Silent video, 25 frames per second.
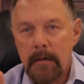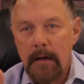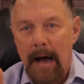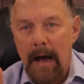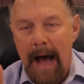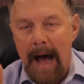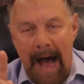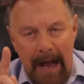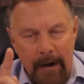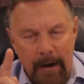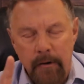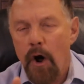
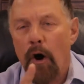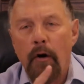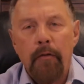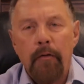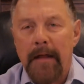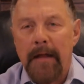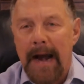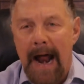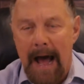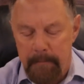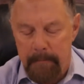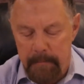I know
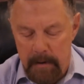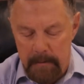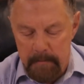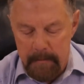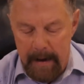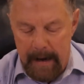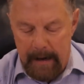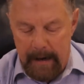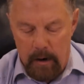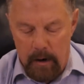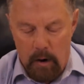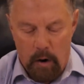that I'd be
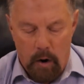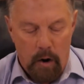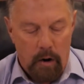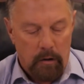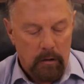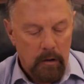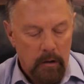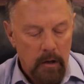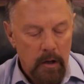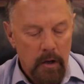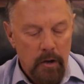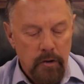made
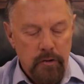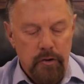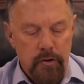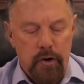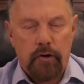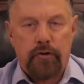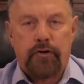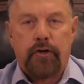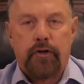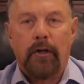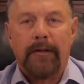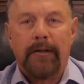whole.
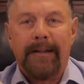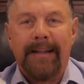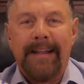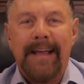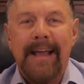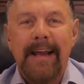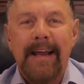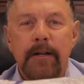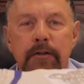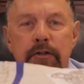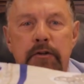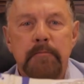Your
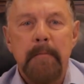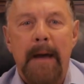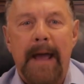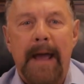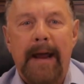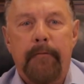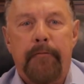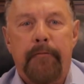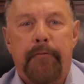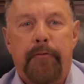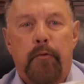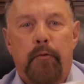tallit is
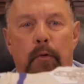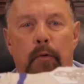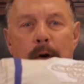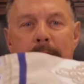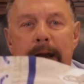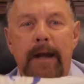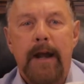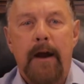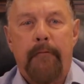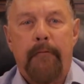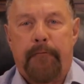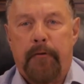made of three
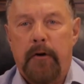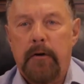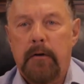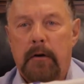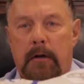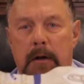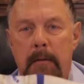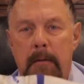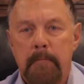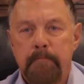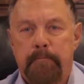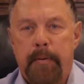different
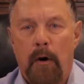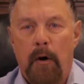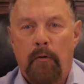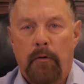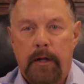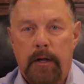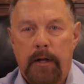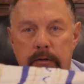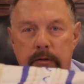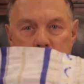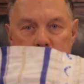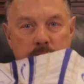
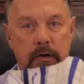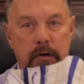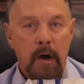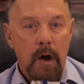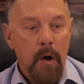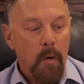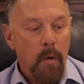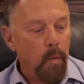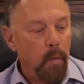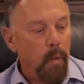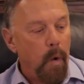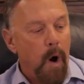components.
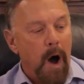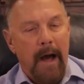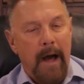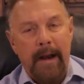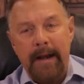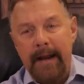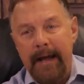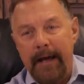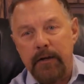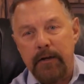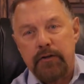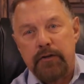One
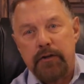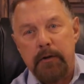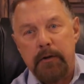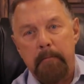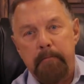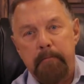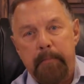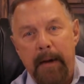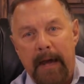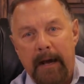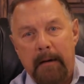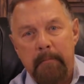is the
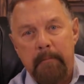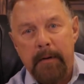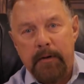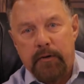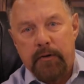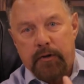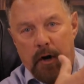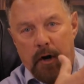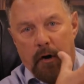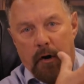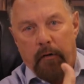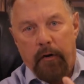big
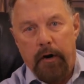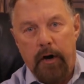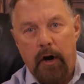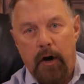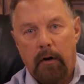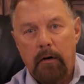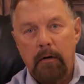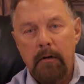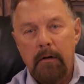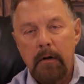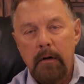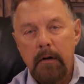
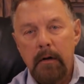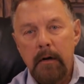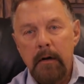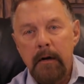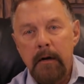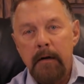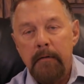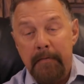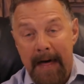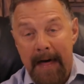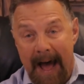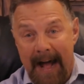material,
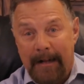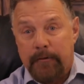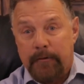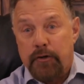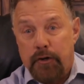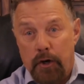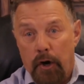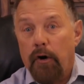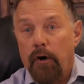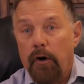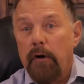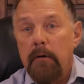that's
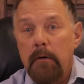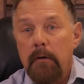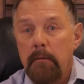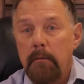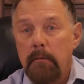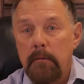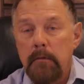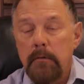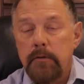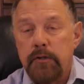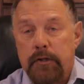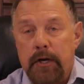your
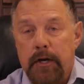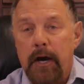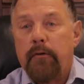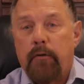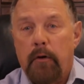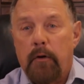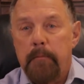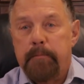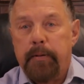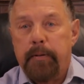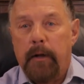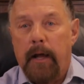
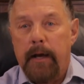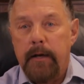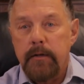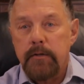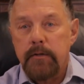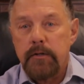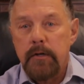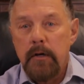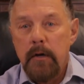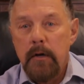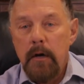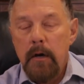secret
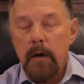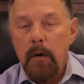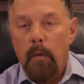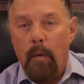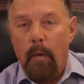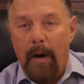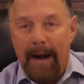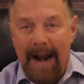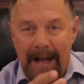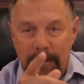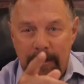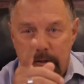place.
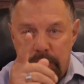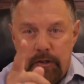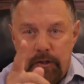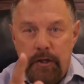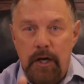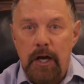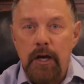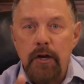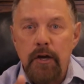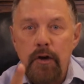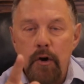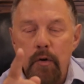When I
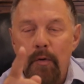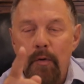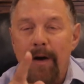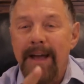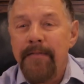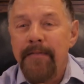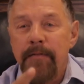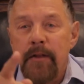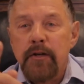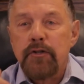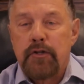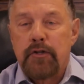see you
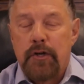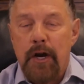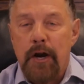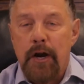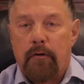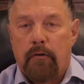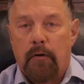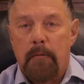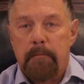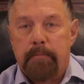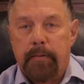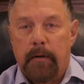in the
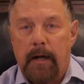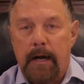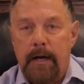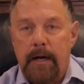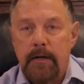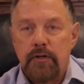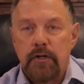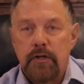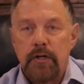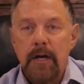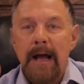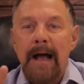secret
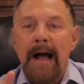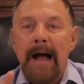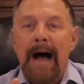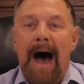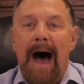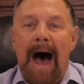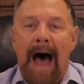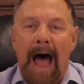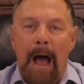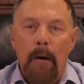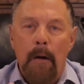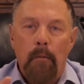place,
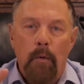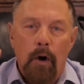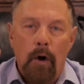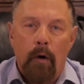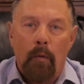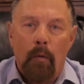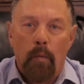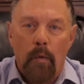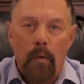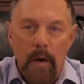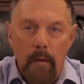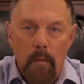I
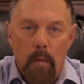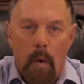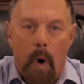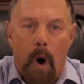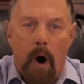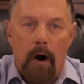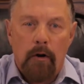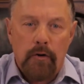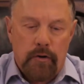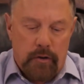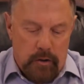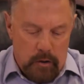will
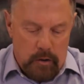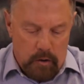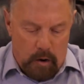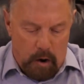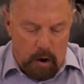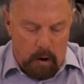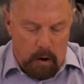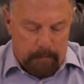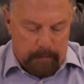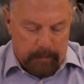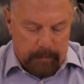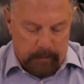reward you
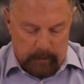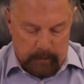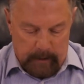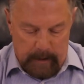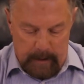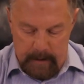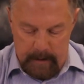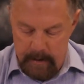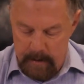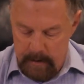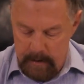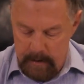
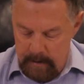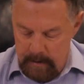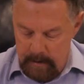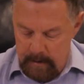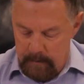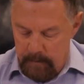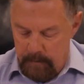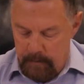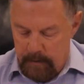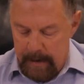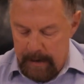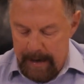openly.
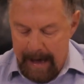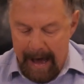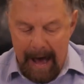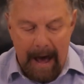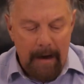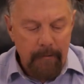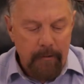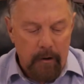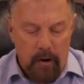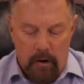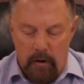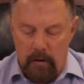The
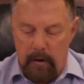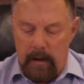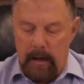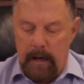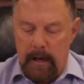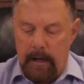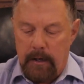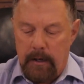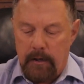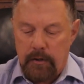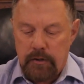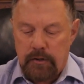other
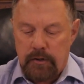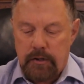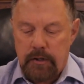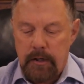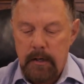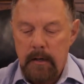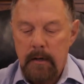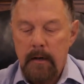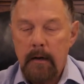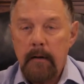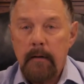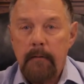is
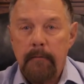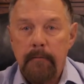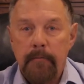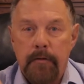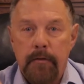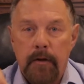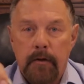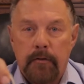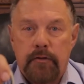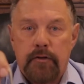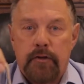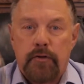
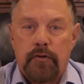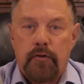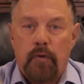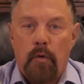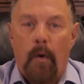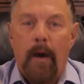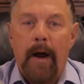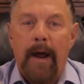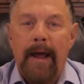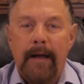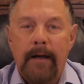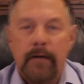the
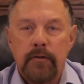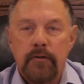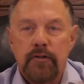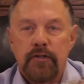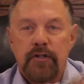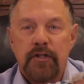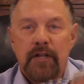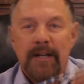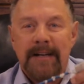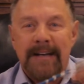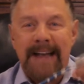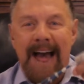strings,
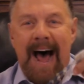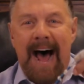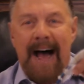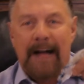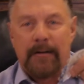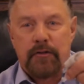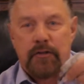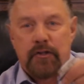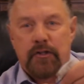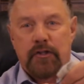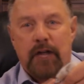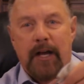the
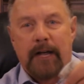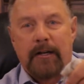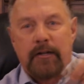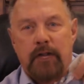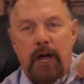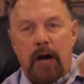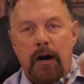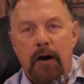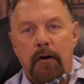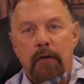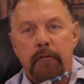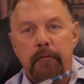knots,
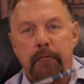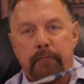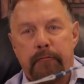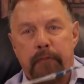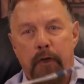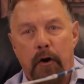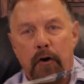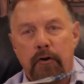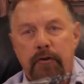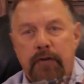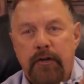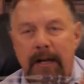
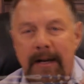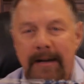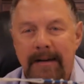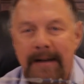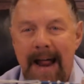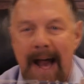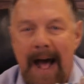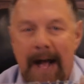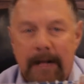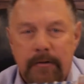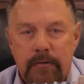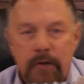613
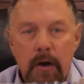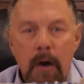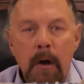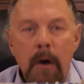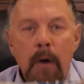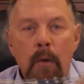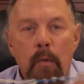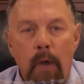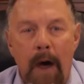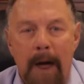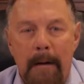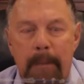knots,
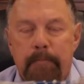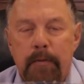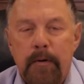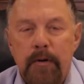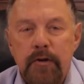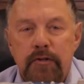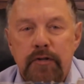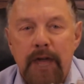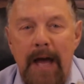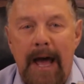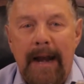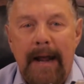
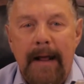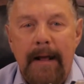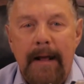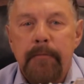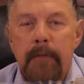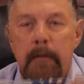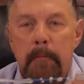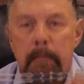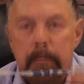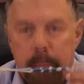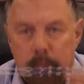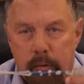representing
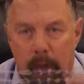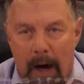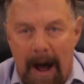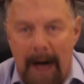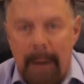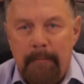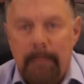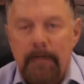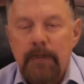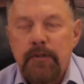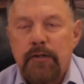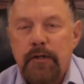the
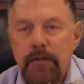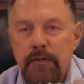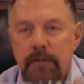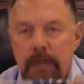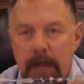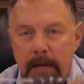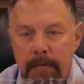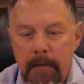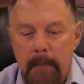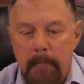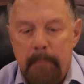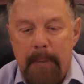promises
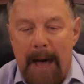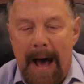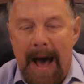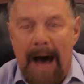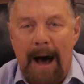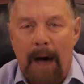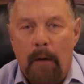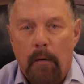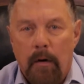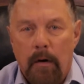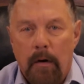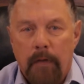and the
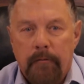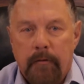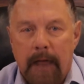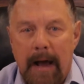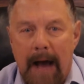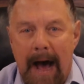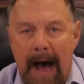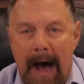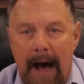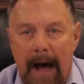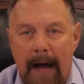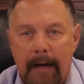power of
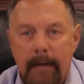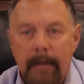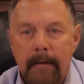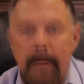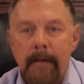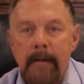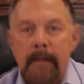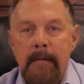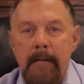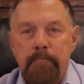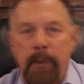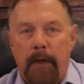God.
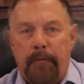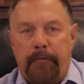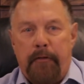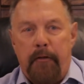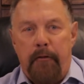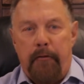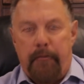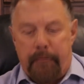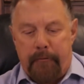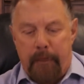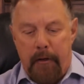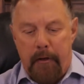But
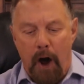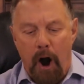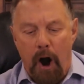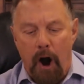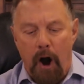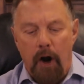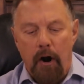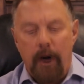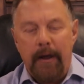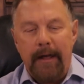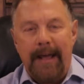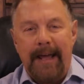the
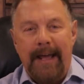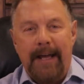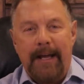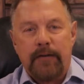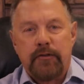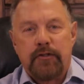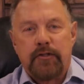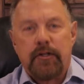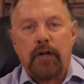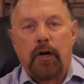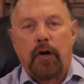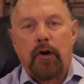third
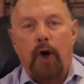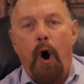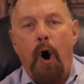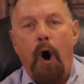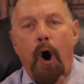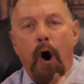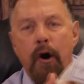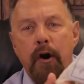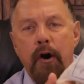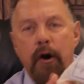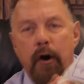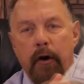is the
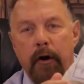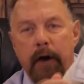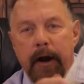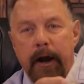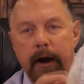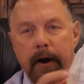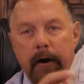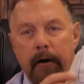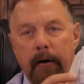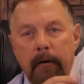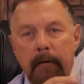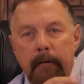corner
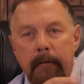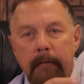here.